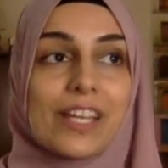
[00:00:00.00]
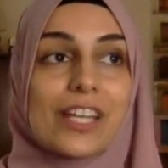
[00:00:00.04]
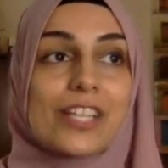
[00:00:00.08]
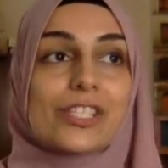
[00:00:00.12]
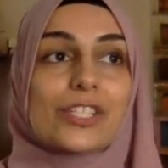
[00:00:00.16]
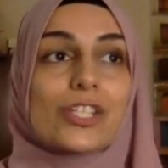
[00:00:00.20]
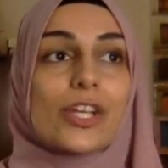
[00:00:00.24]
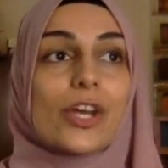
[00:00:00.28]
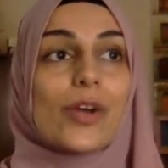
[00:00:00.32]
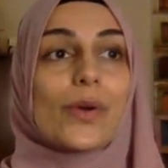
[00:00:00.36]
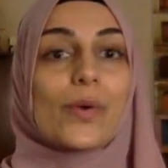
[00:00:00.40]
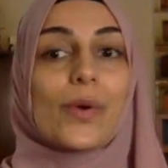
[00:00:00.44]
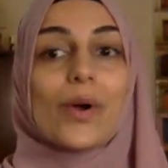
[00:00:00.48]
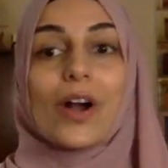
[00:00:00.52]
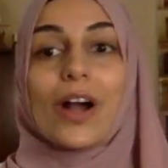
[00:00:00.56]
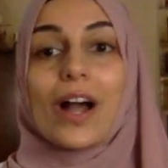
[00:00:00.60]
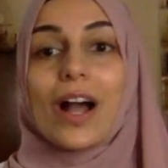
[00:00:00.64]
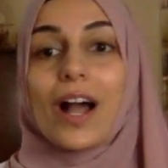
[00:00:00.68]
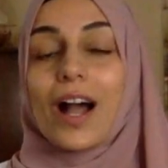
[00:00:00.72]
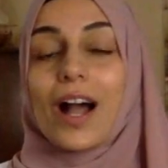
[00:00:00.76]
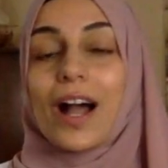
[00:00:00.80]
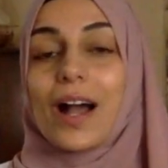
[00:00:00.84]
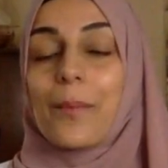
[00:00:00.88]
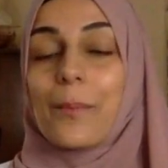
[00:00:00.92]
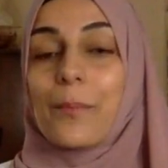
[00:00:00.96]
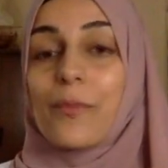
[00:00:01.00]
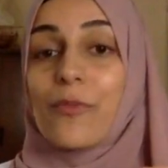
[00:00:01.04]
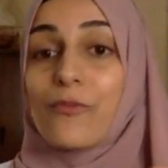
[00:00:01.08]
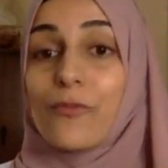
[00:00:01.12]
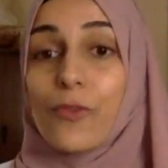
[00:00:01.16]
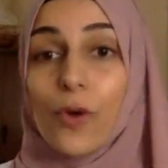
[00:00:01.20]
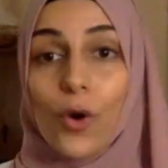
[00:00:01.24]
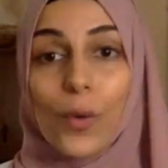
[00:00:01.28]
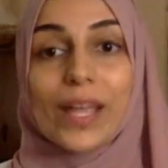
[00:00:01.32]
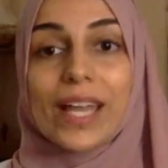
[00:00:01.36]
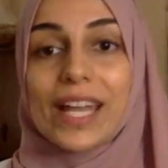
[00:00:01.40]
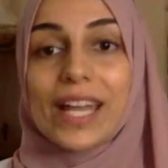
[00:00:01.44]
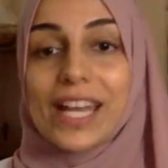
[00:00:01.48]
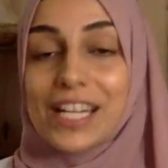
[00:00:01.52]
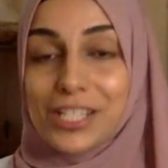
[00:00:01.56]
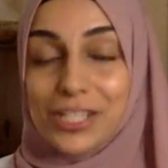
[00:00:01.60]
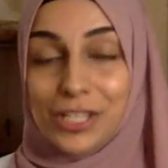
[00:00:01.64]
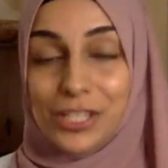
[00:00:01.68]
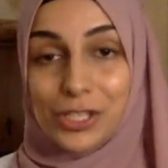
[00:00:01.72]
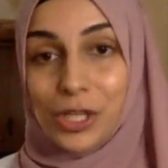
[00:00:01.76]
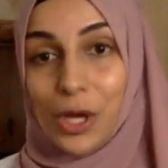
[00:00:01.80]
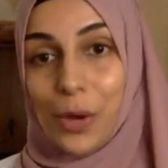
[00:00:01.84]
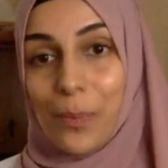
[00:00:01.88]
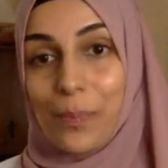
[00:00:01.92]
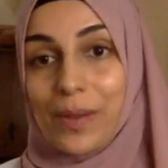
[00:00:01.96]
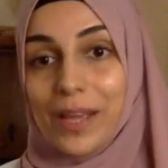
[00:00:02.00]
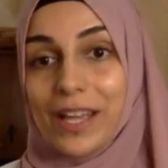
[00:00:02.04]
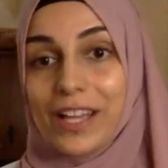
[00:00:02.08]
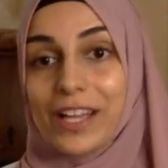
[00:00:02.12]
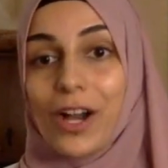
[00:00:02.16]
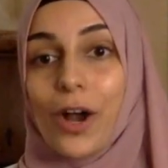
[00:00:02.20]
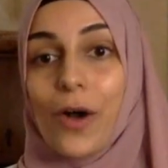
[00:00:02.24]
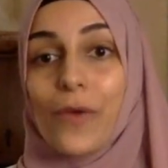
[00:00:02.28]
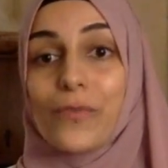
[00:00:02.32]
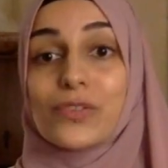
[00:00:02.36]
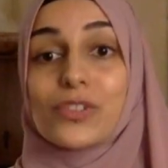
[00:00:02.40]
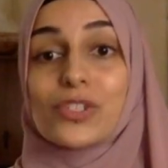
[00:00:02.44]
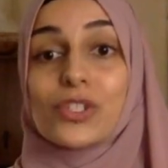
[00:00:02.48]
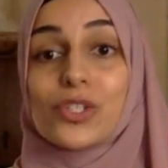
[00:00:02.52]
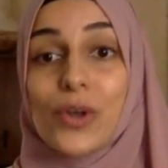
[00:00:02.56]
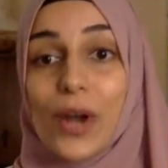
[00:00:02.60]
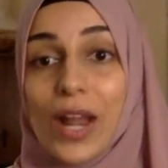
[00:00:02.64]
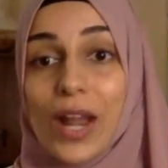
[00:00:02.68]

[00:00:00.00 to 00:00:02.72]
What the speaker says: So before we get into the topic of